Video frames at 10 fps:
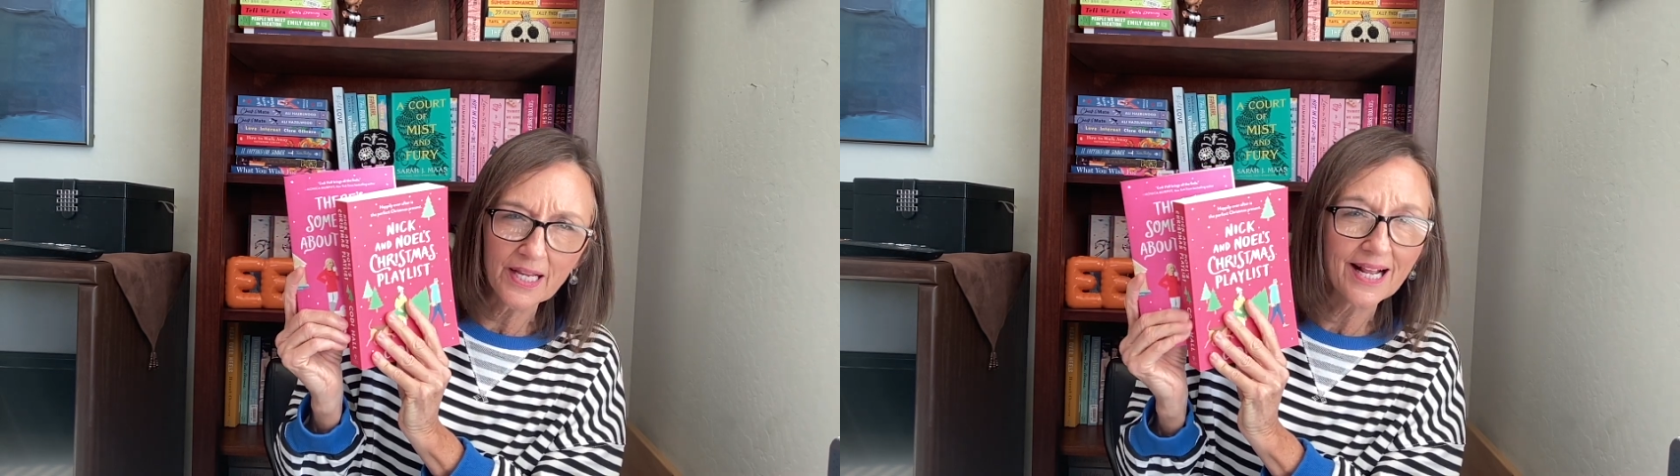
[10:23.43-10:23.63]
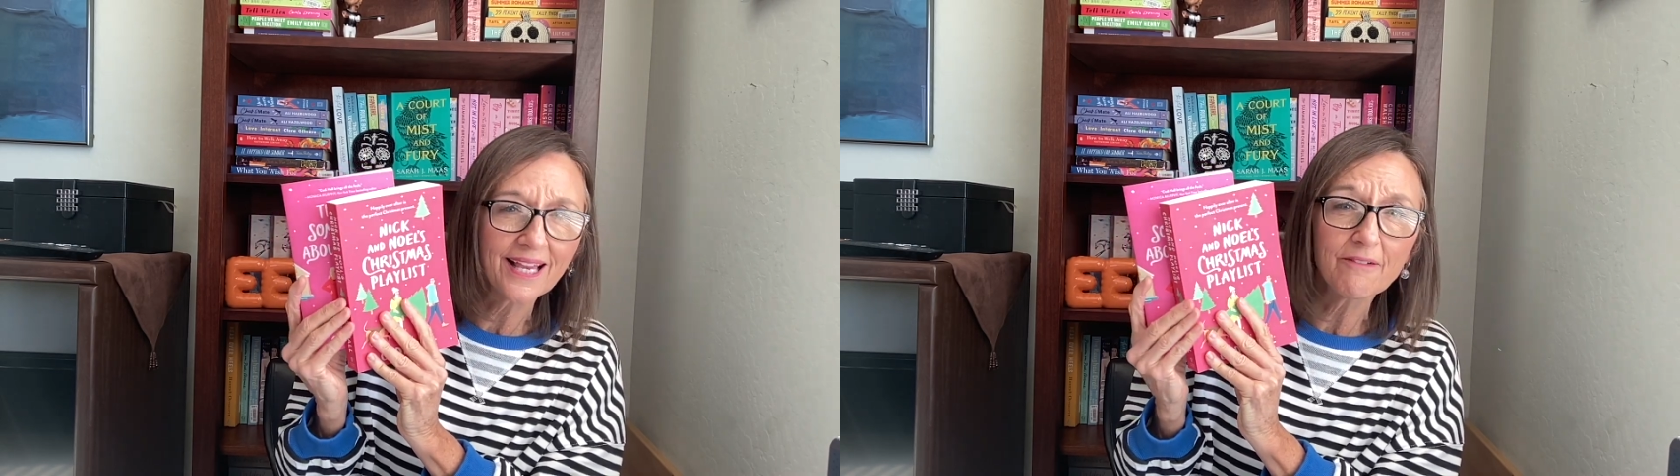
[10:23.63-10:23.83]

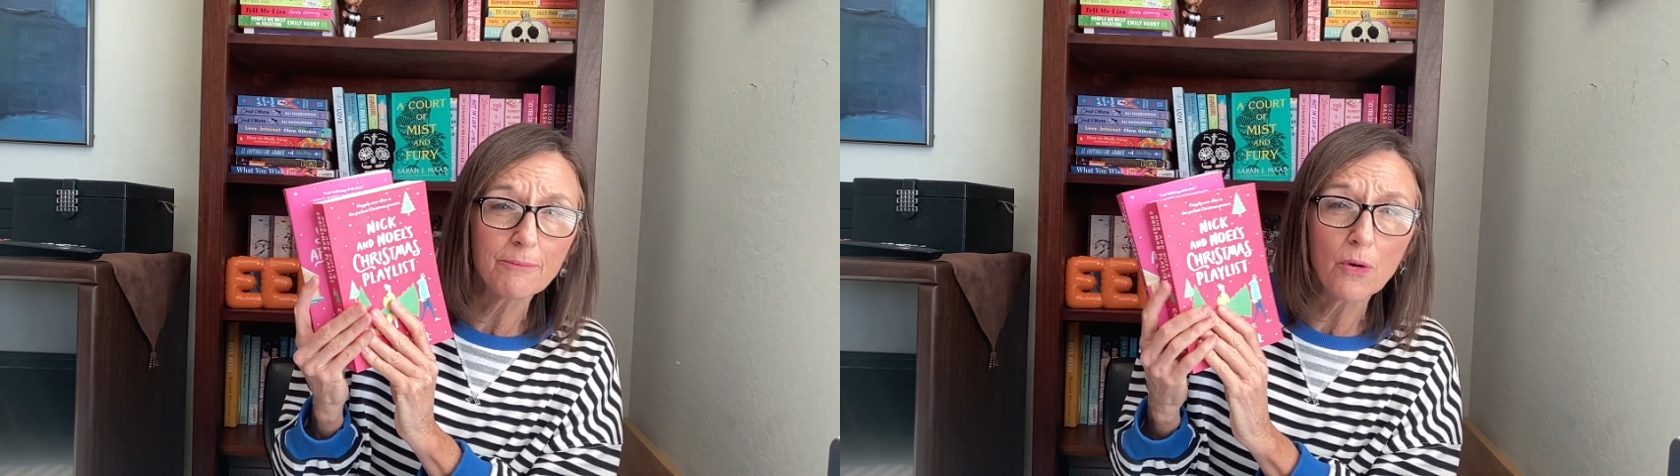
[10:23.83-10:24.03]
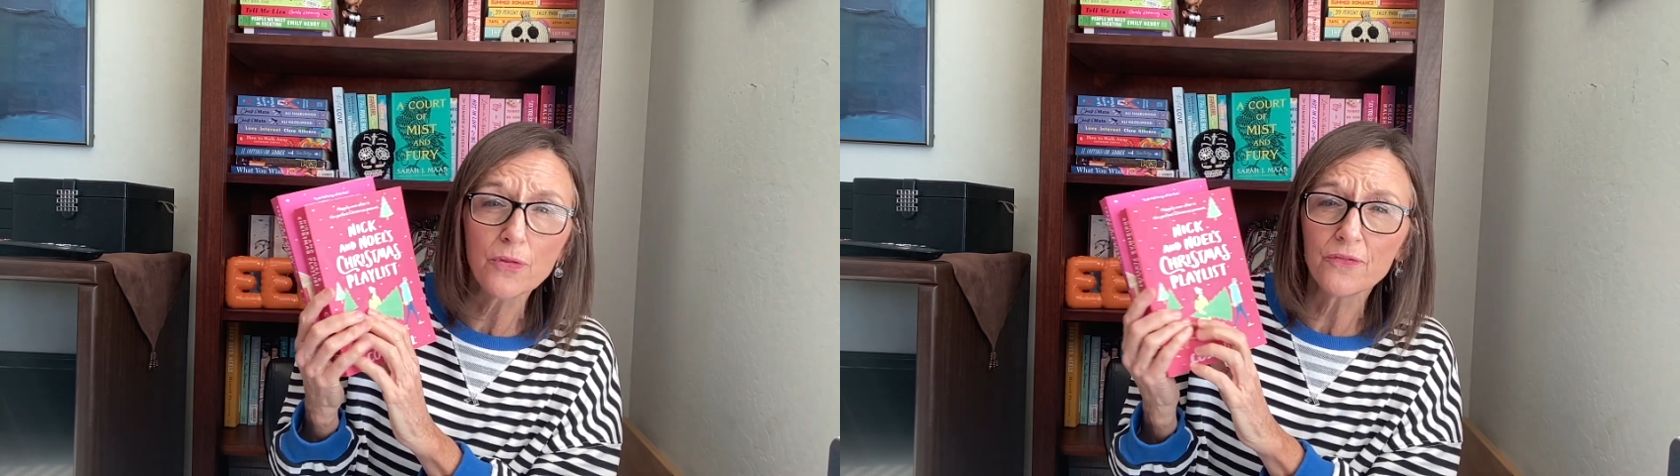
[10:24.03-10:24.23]
and I gave
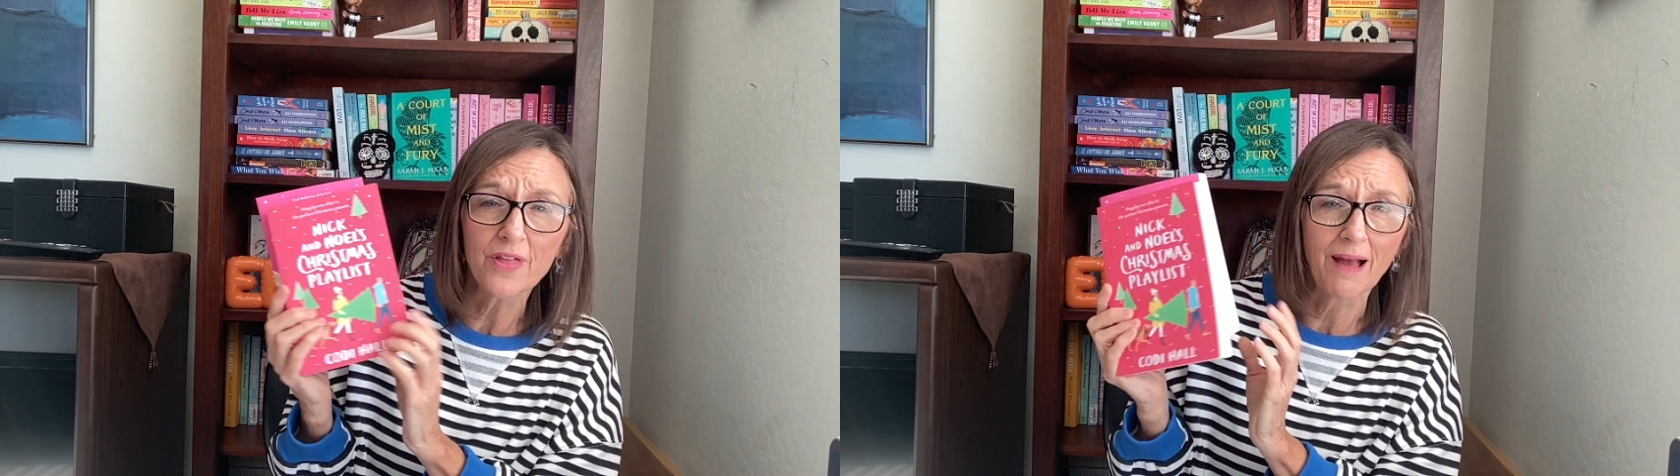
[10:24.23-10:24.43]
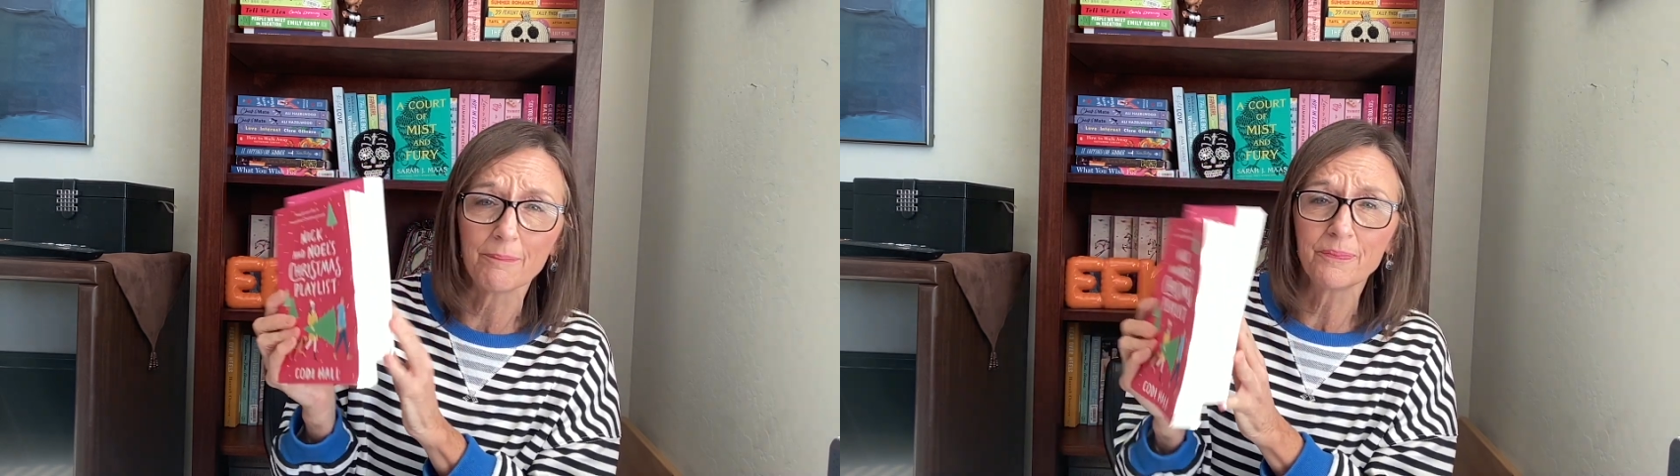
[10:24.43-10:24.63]
both of
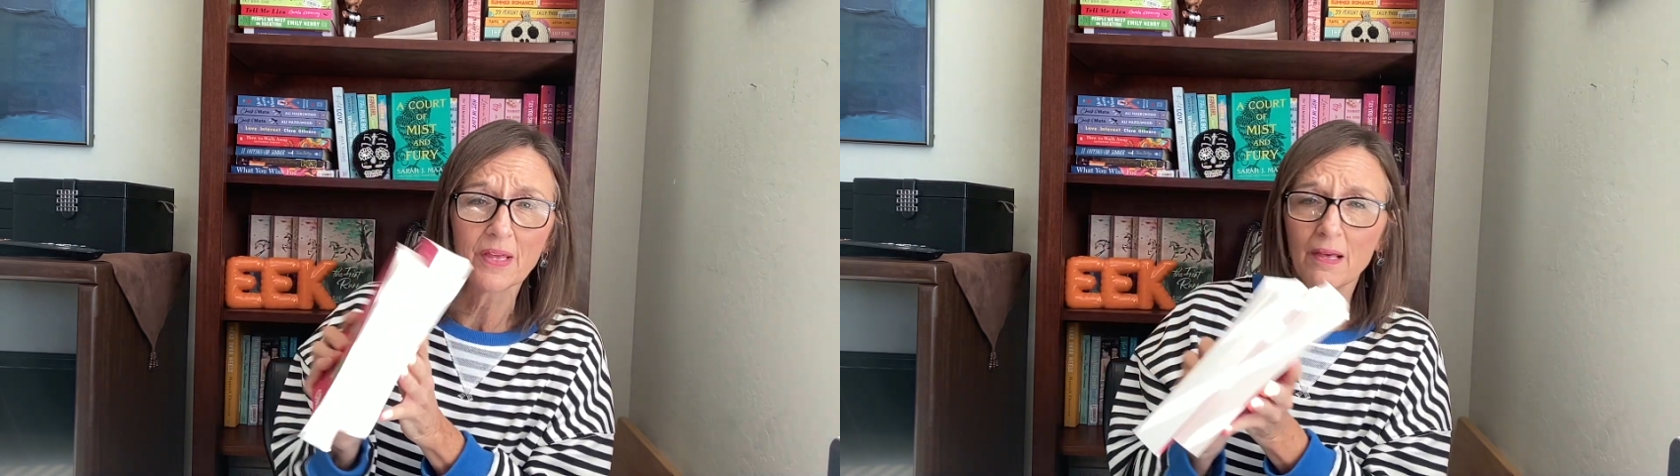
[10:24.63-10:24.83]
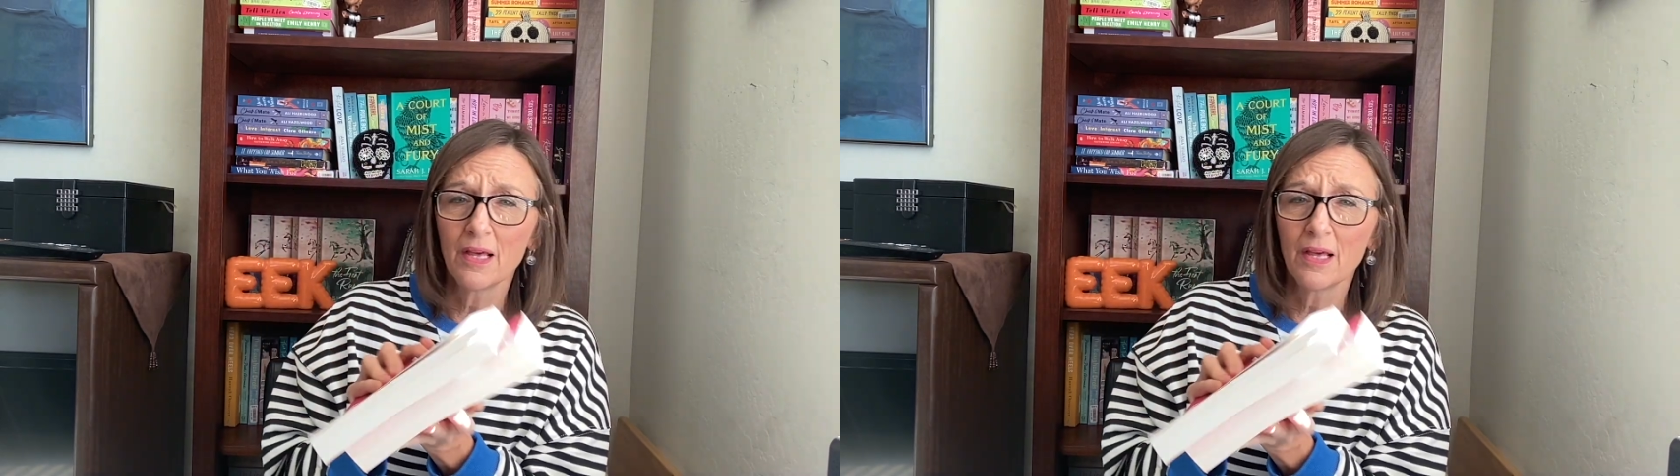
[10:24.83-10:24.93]
them